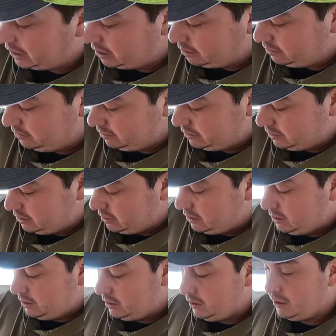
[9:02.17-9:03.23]
out.
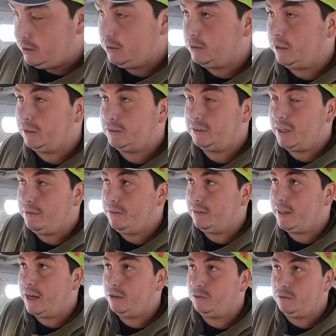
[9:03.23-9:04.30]
It's like
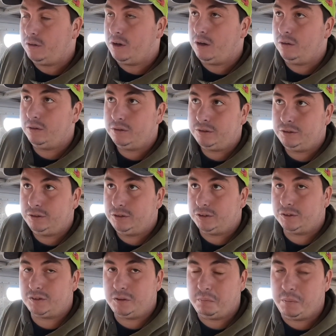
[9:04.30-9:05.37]
$7,000
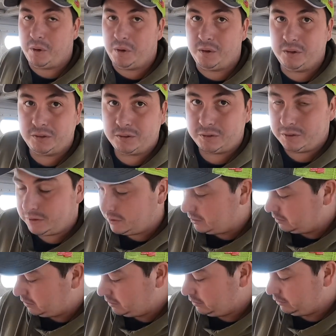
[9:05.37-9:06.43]
just in parts,
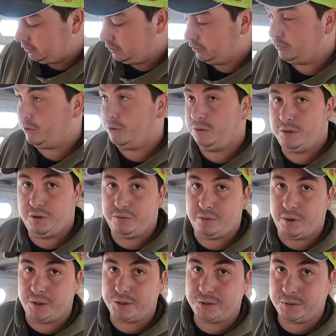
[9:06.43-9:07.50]
just for new
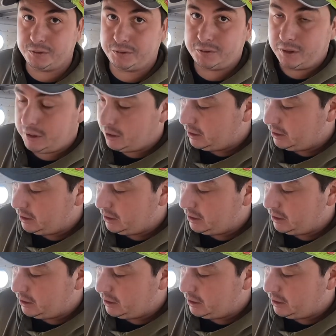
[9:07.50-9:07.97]
differentials.